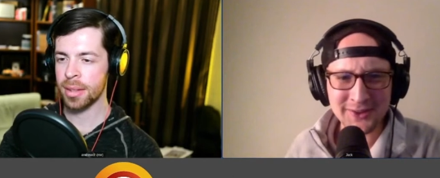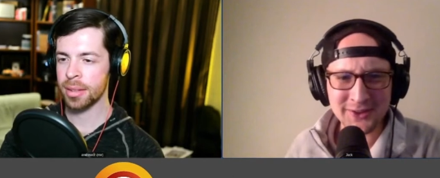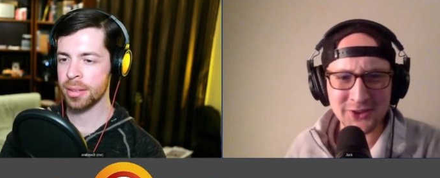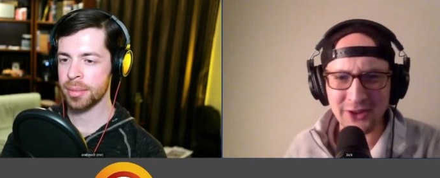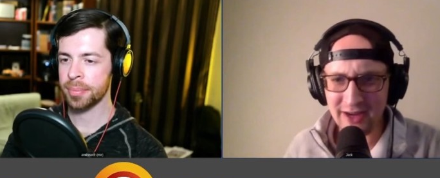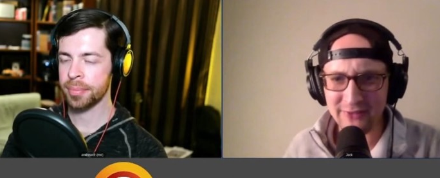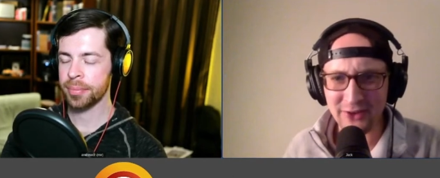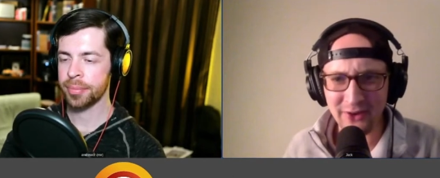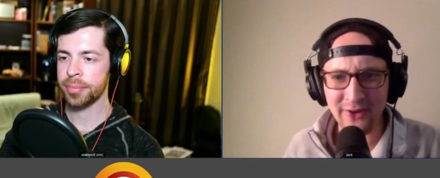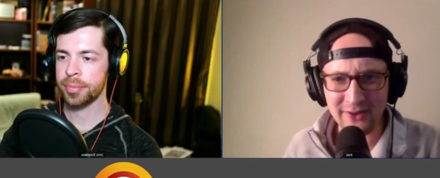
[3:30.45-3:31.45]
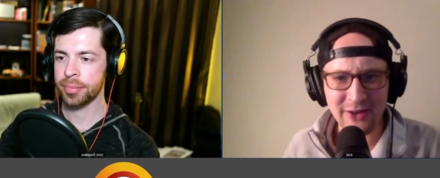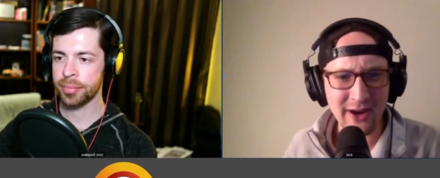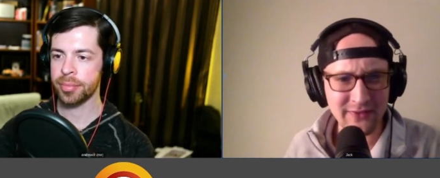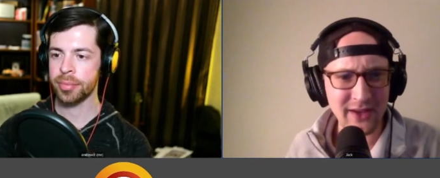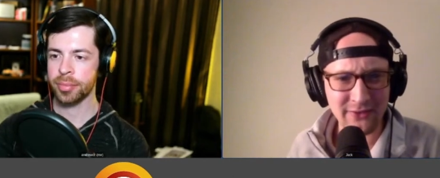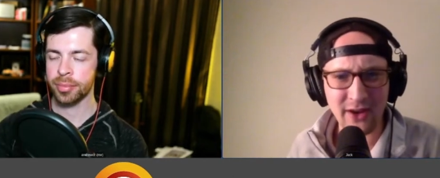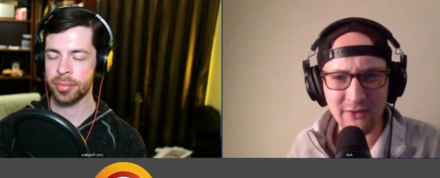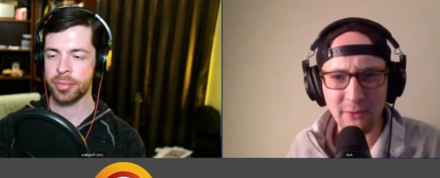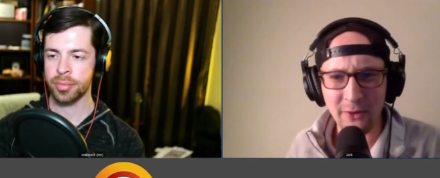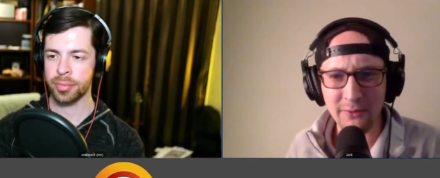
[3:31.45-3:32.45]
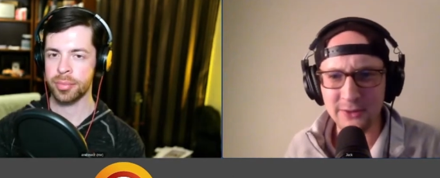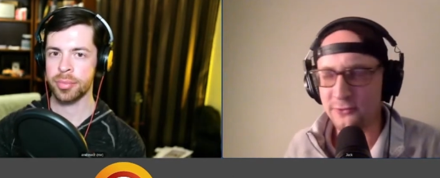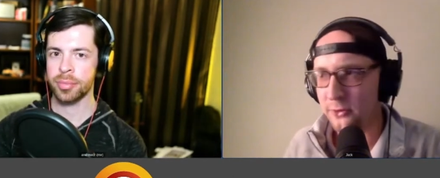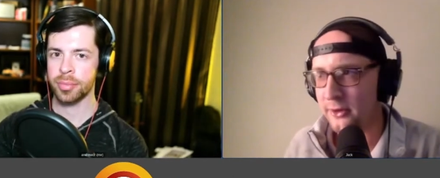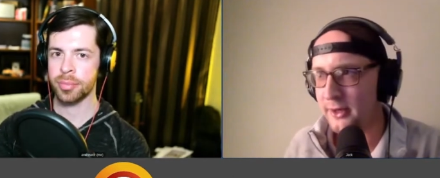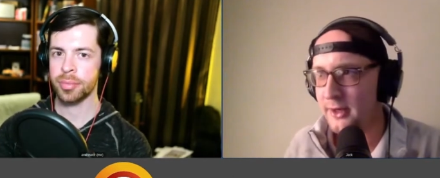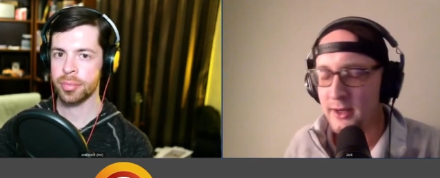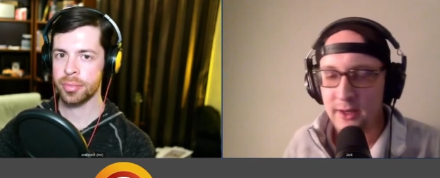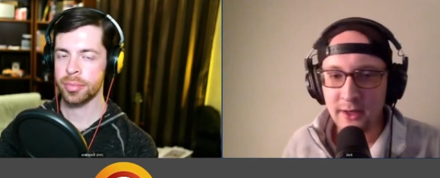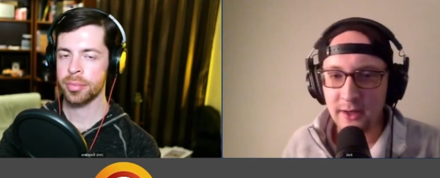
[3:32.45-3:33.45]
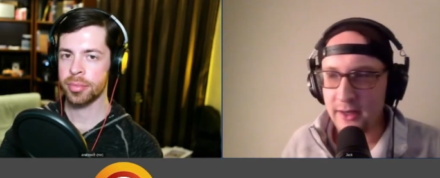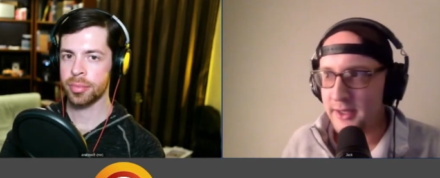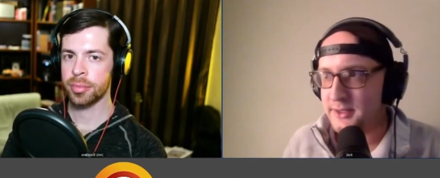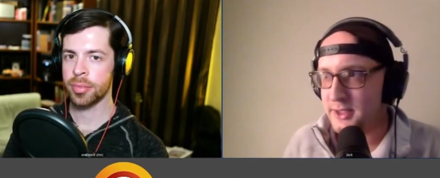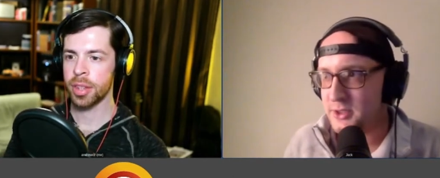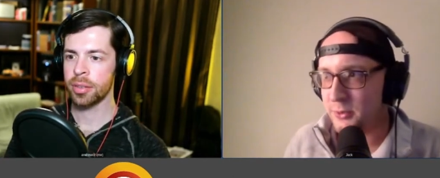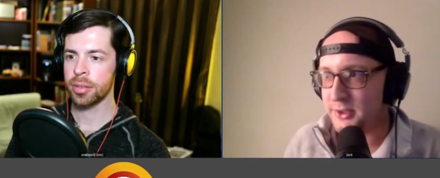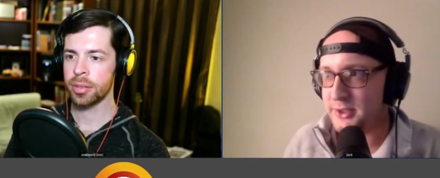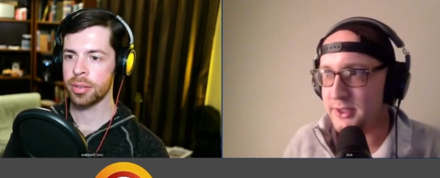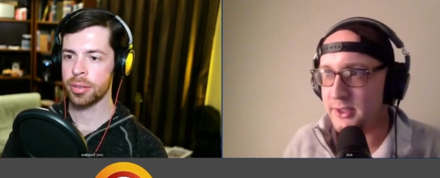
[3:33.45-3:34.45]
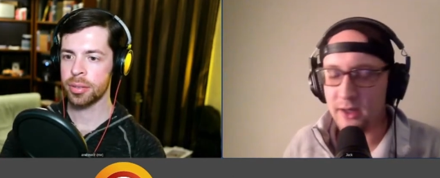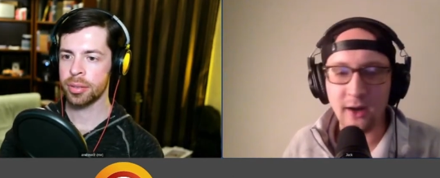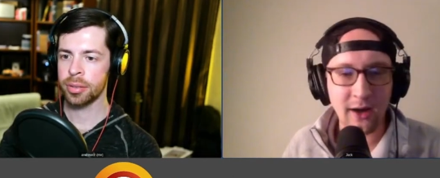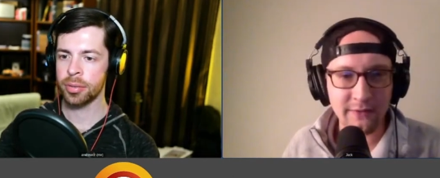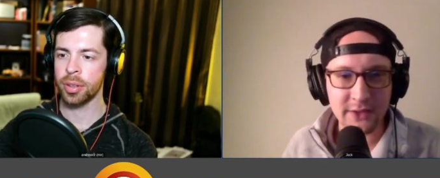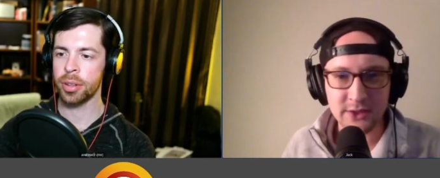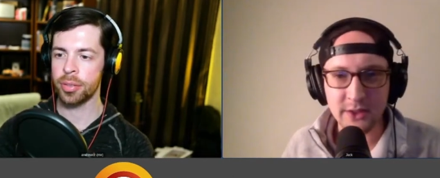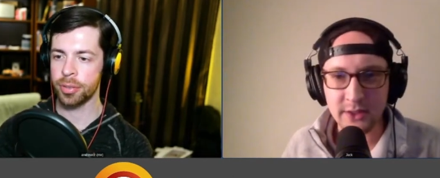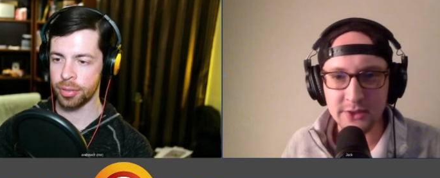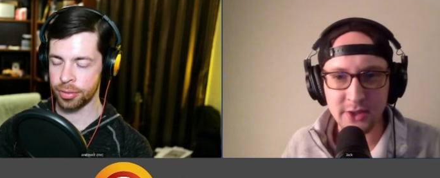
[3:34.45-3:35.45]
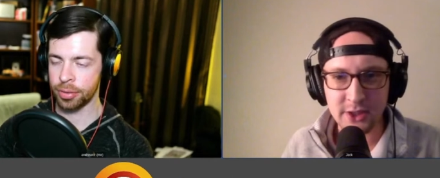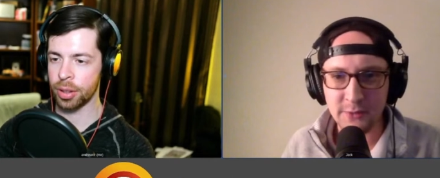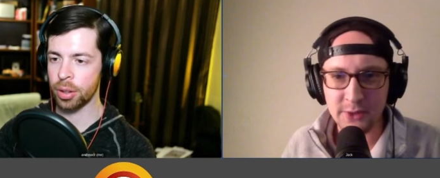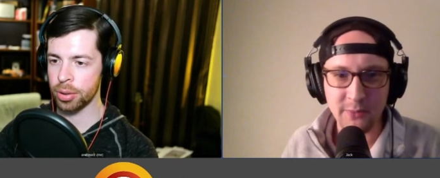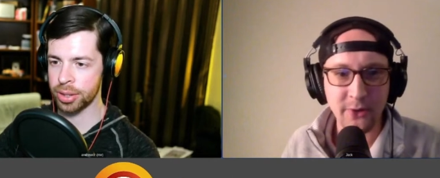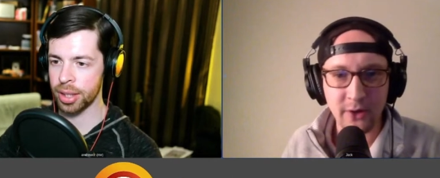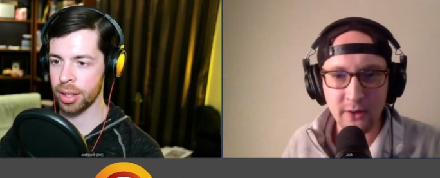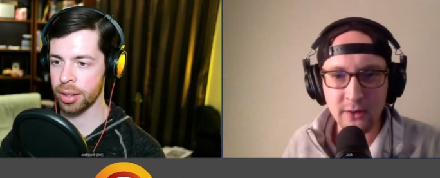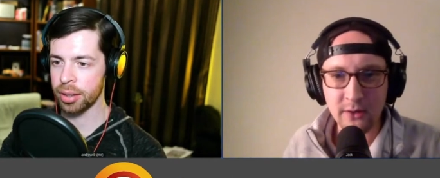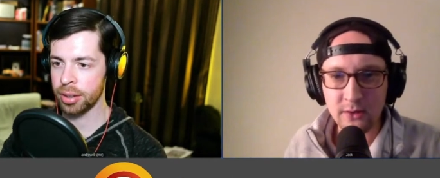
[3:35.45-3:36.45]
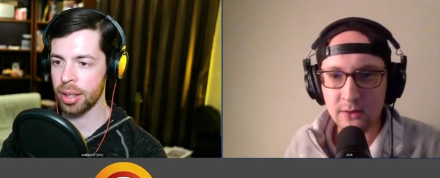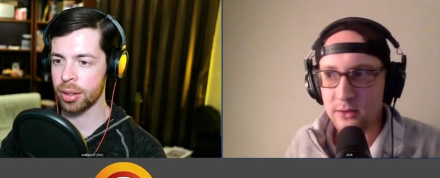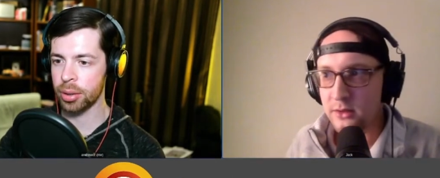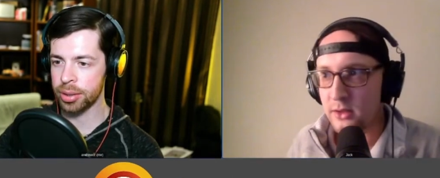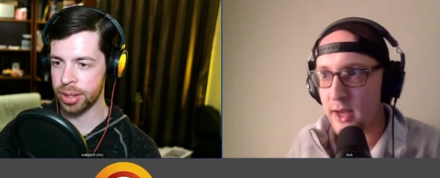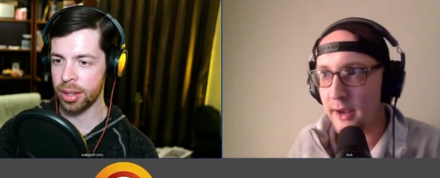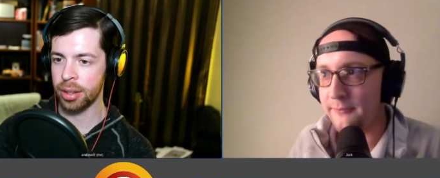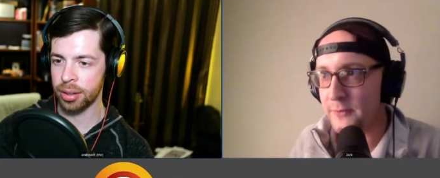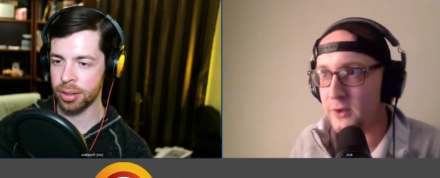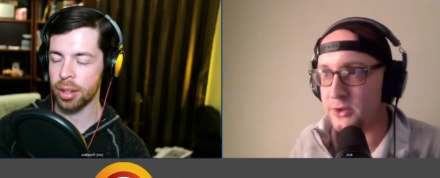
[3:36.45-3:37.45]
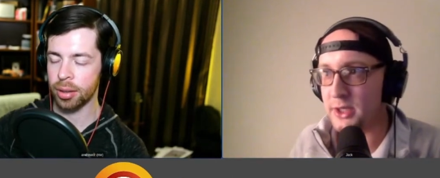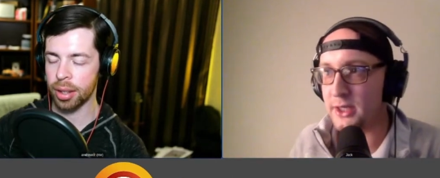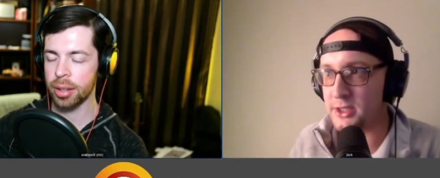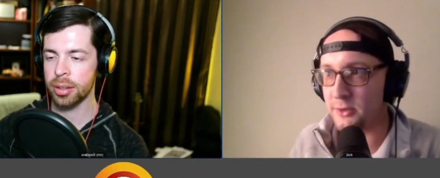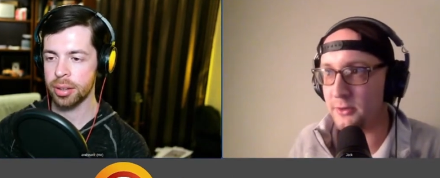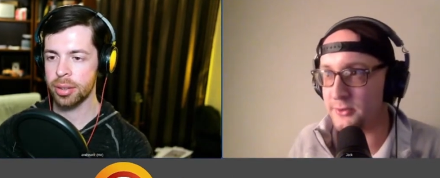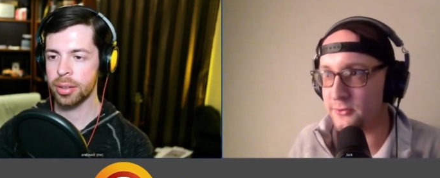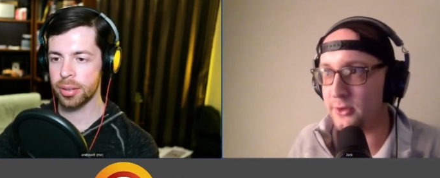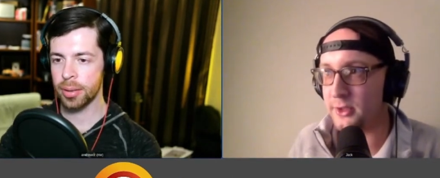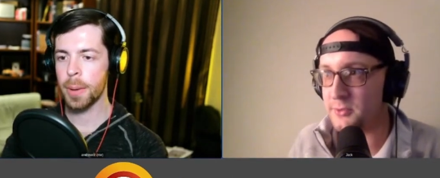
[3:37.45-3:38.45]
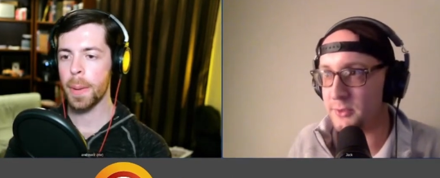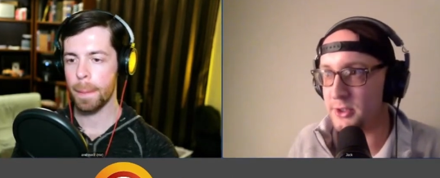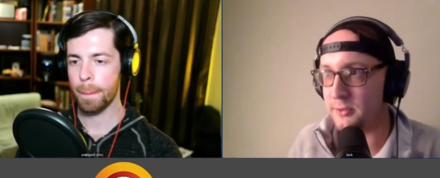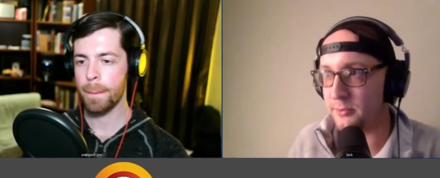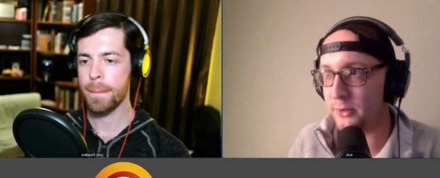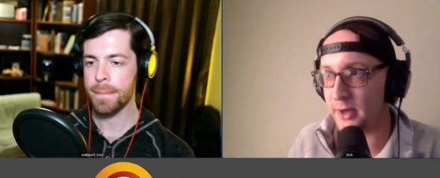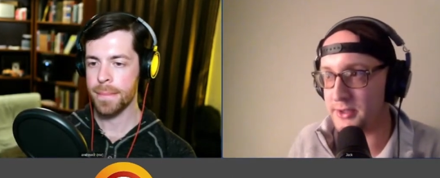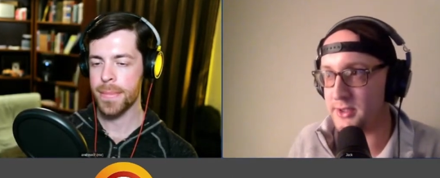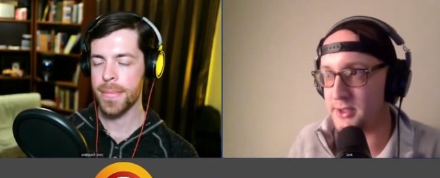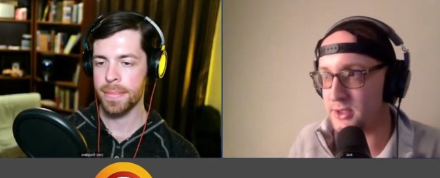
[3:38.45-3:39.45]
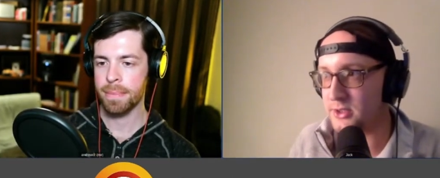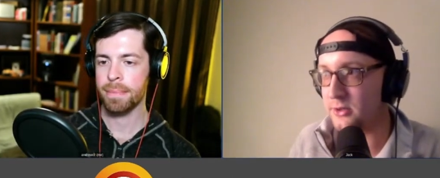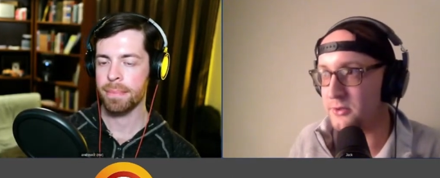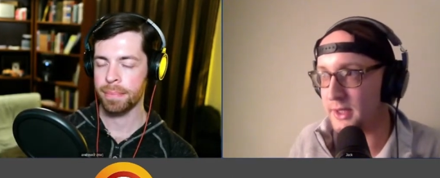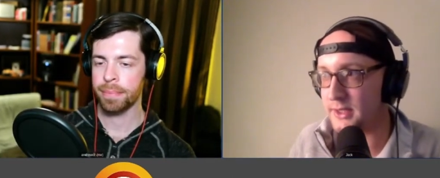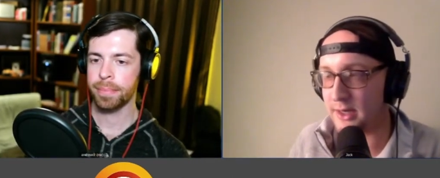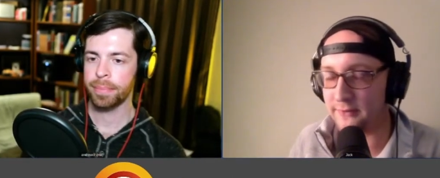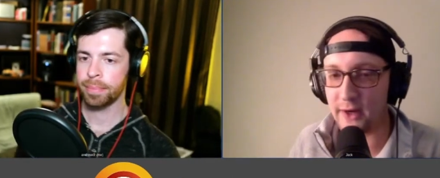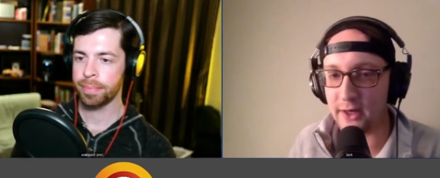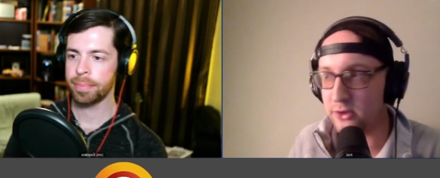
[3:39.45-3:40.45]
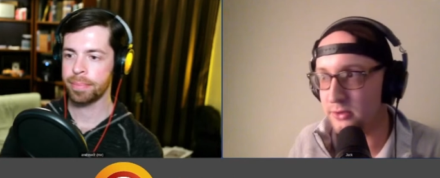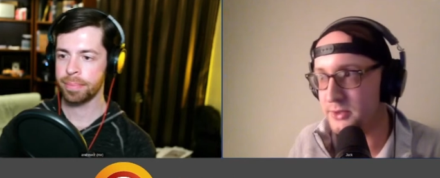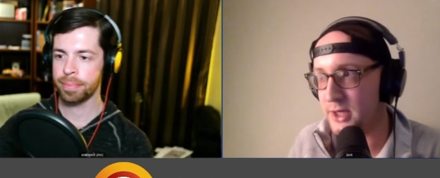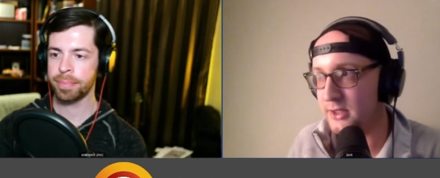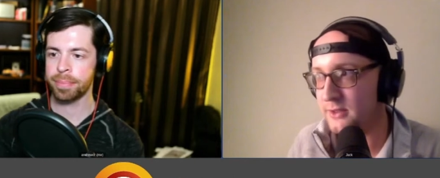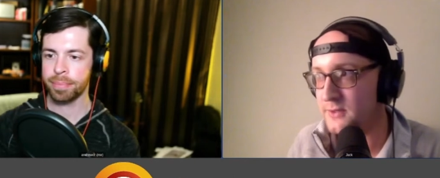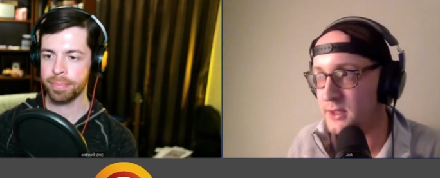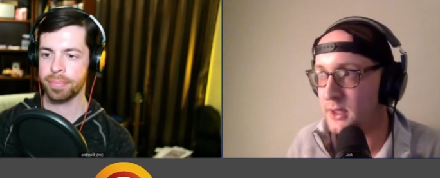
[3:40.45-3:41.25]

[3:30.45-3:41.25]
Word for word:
Speaker 1: So you have to go. You have to have kind of a purpose for it. Uh, it's explicit obviously for, there's an explicit goal setting. Yeah, goal setting. Yeah, goal okay. setting is a purposeful and explicit process that starts with identifying new objectives,